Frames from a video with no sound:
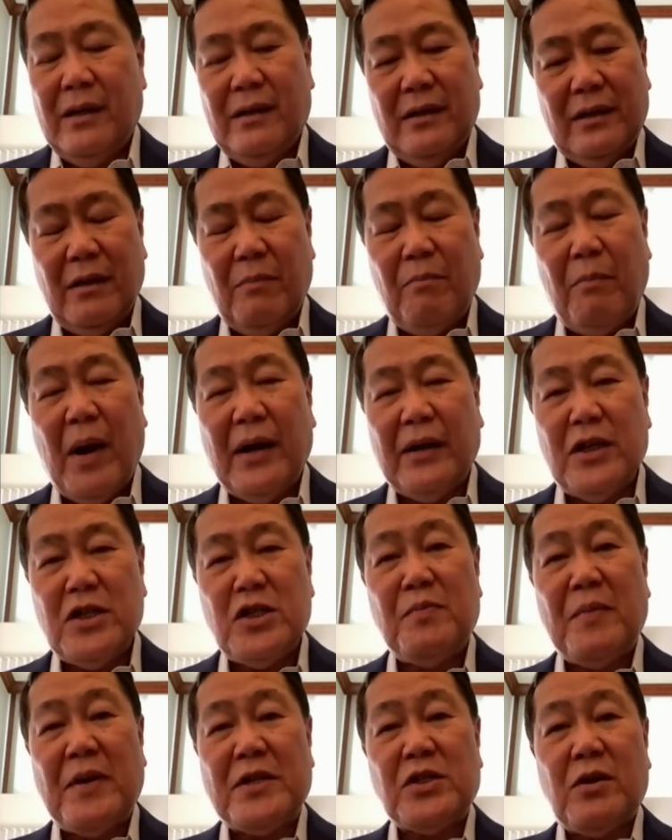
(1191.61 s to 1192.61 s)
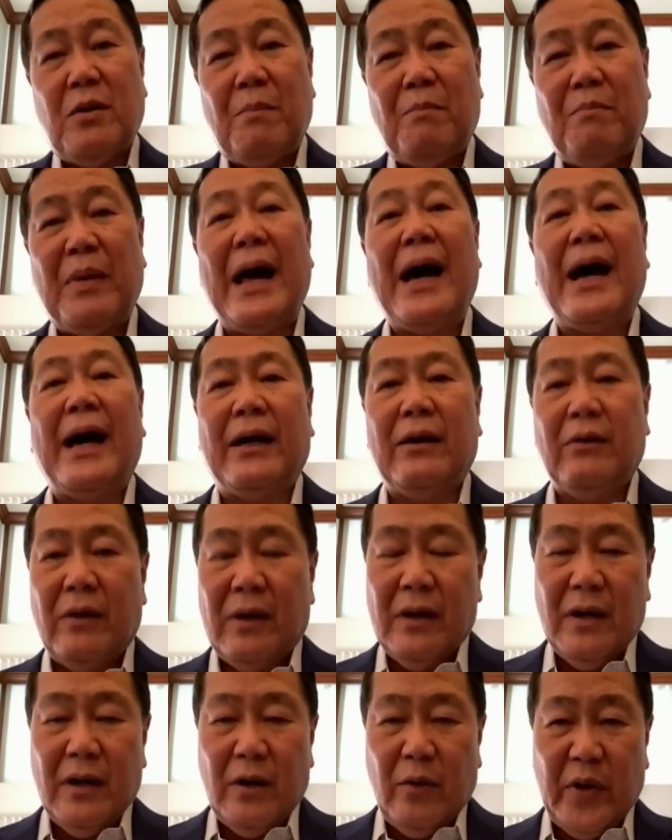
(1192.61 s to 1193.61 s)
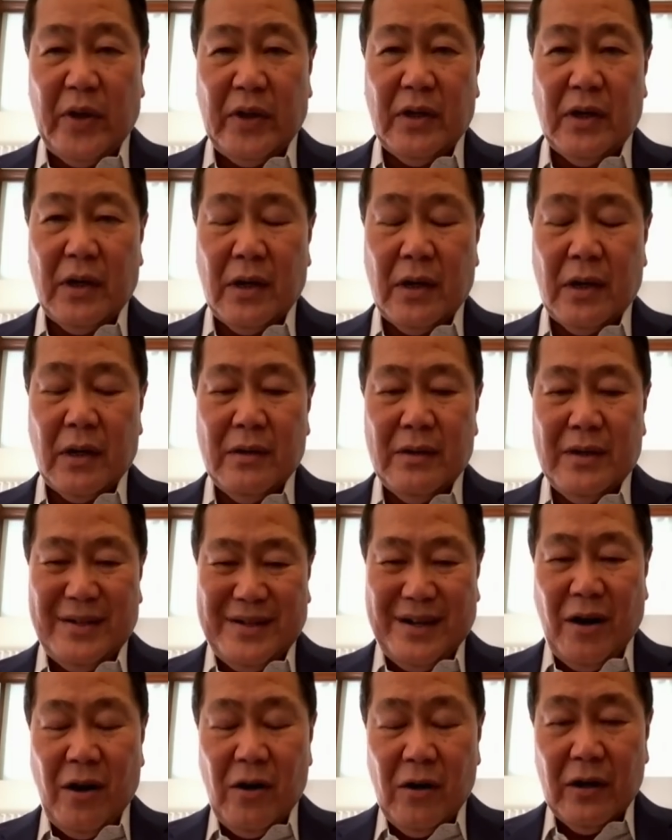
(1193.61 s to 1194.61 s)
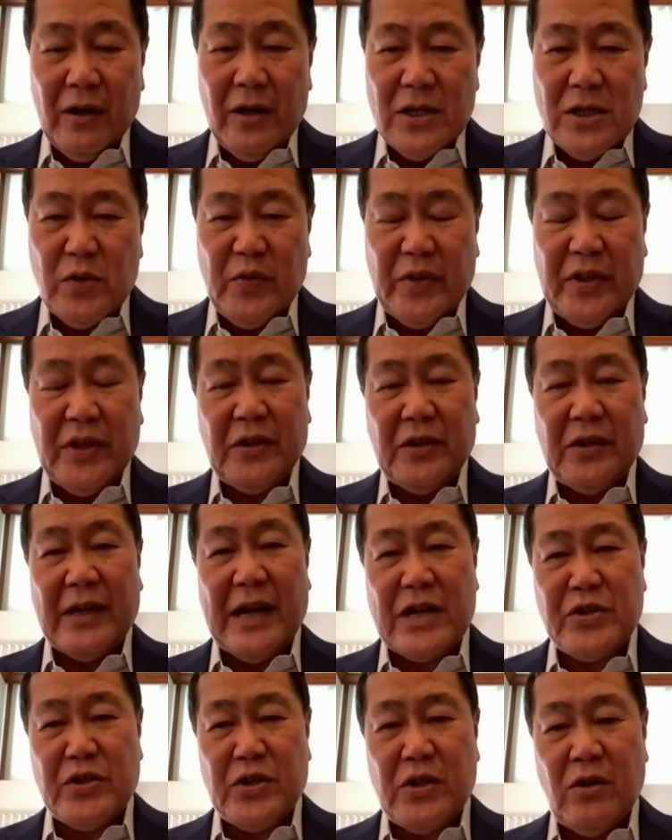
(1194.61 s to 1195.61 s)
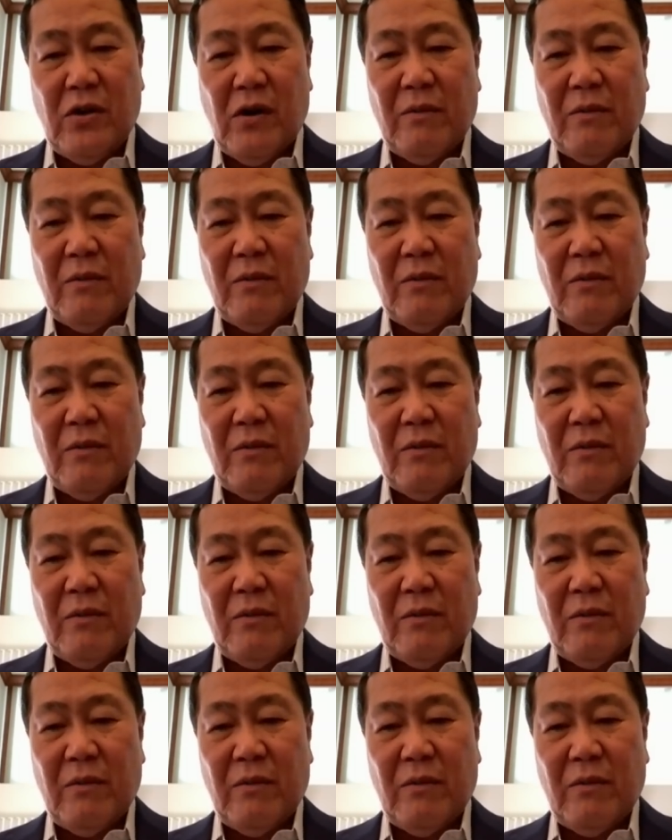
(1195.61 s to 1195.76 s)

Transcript: the parties must comply with UNCLOS, with international law.